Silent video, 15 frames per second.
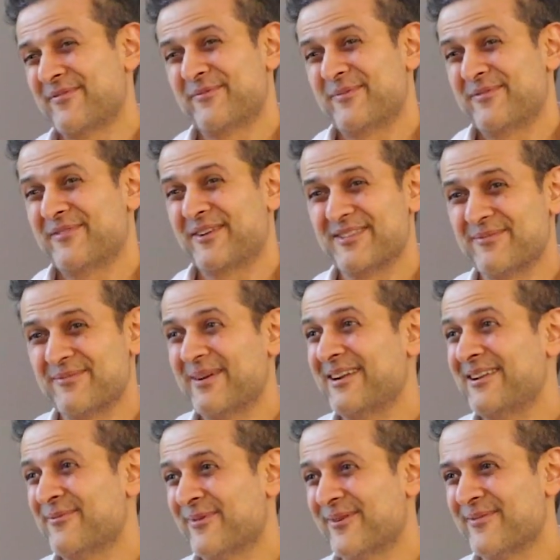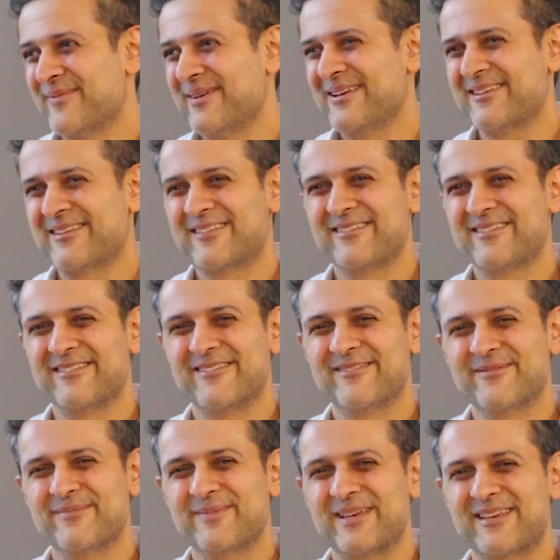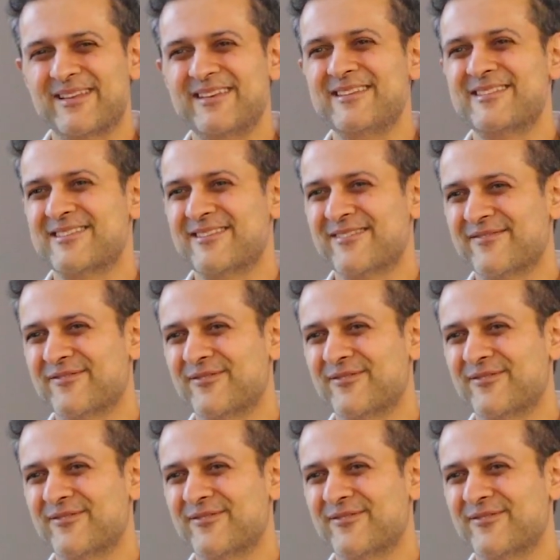We fundamentally want to make it easier